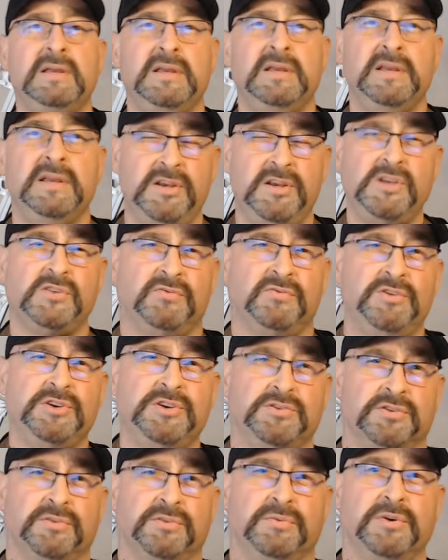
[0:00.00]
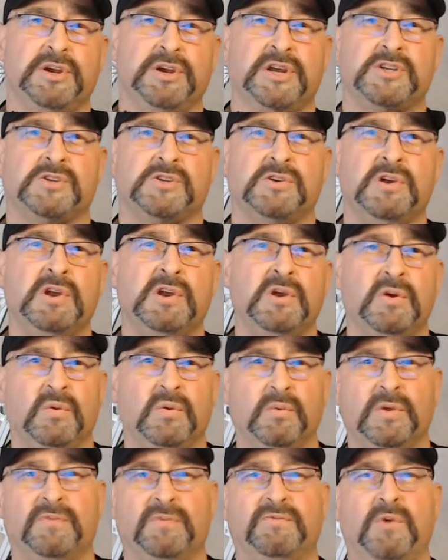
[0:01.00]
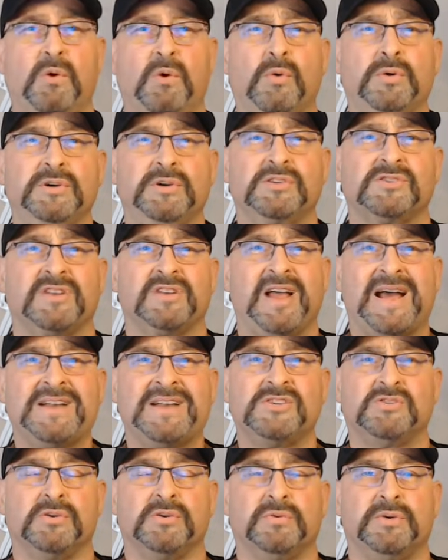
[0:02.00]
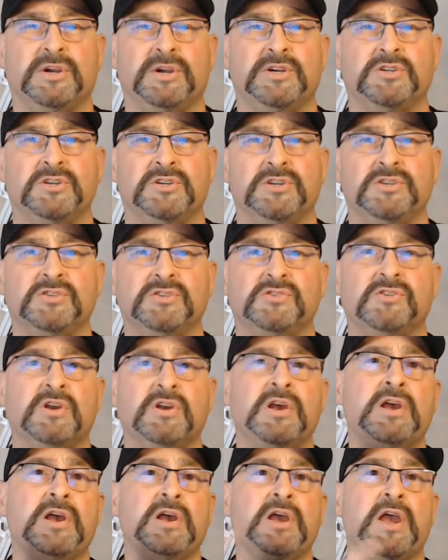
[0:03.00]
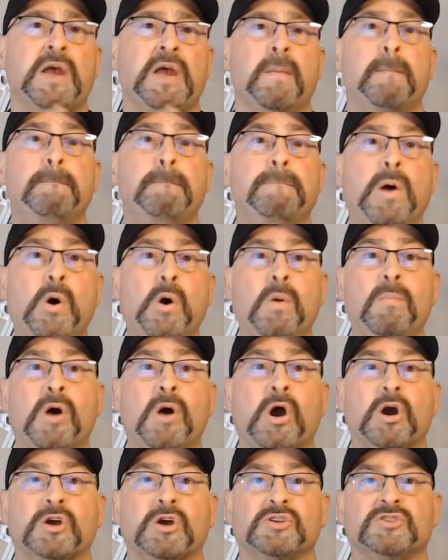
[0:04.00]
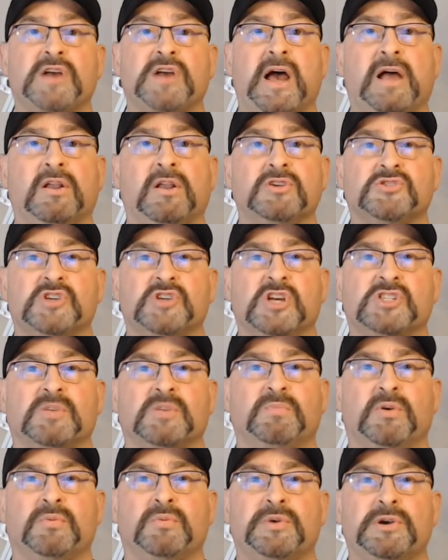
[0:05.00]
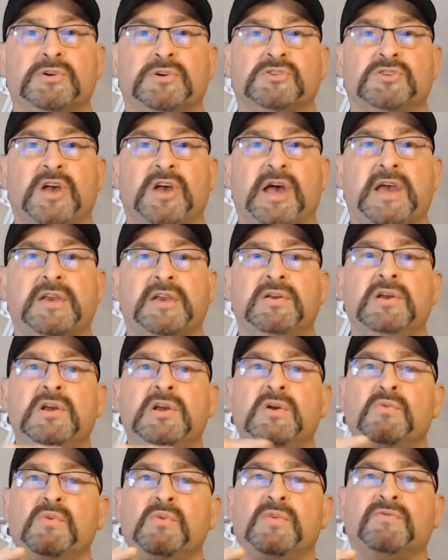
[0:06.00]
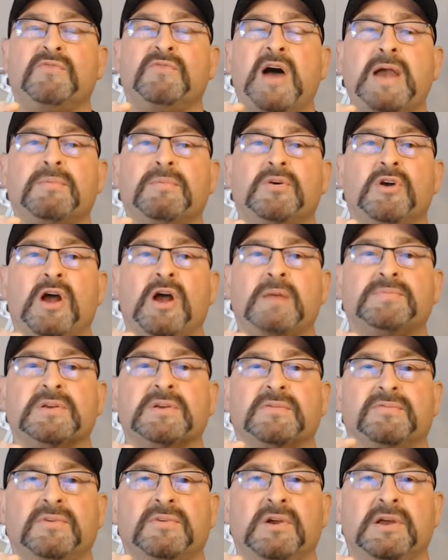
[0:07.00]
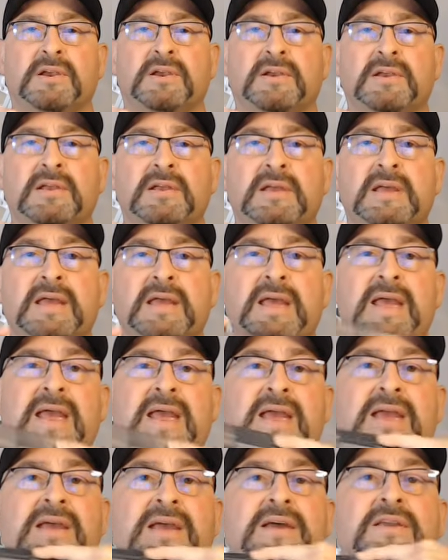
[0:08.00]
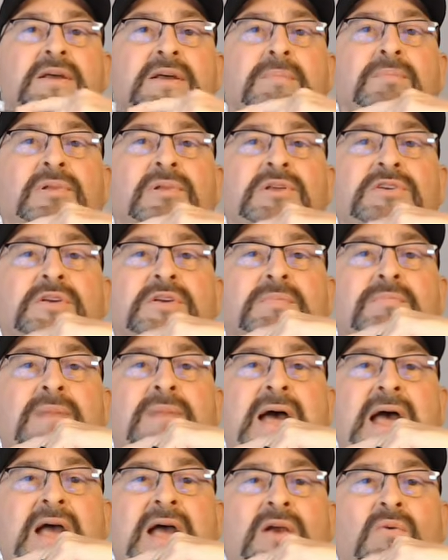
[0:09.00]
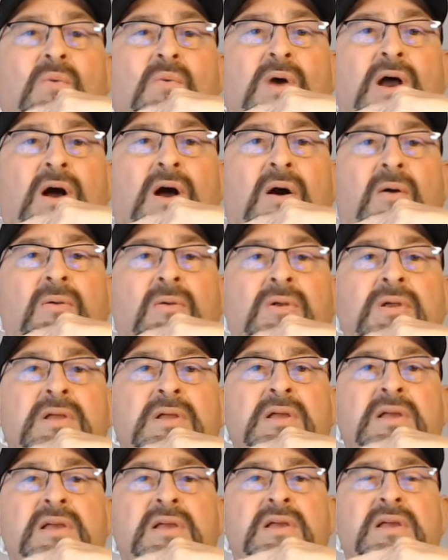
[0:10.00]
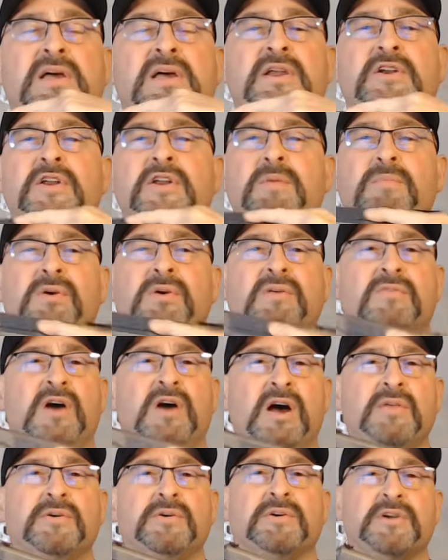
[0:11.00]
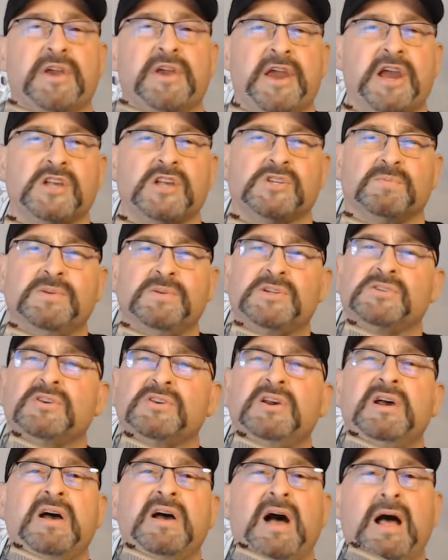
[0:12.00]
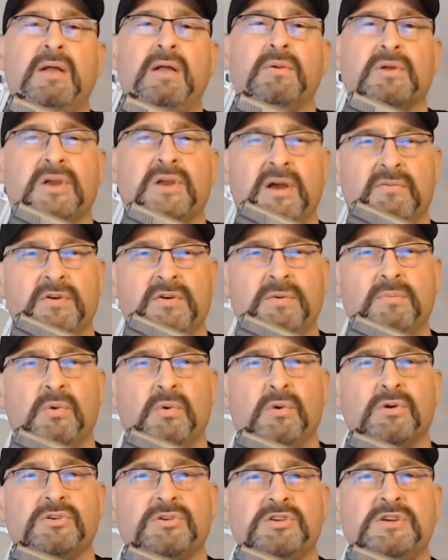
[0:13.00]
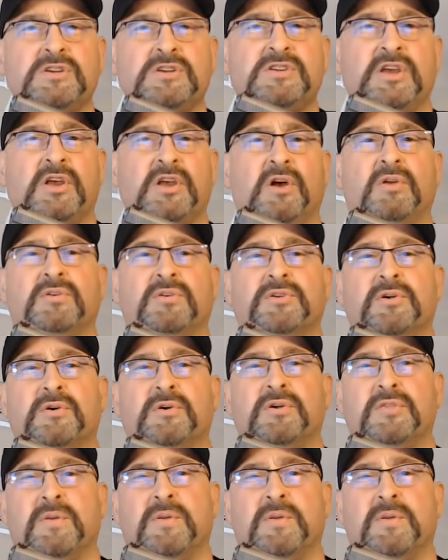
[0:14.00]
It is feature-rich, with forward slide serrations and Bomar style adjustable rear sight with fiber optic front, and a blended mag well, and a number of other enhancements I will cover in more detail during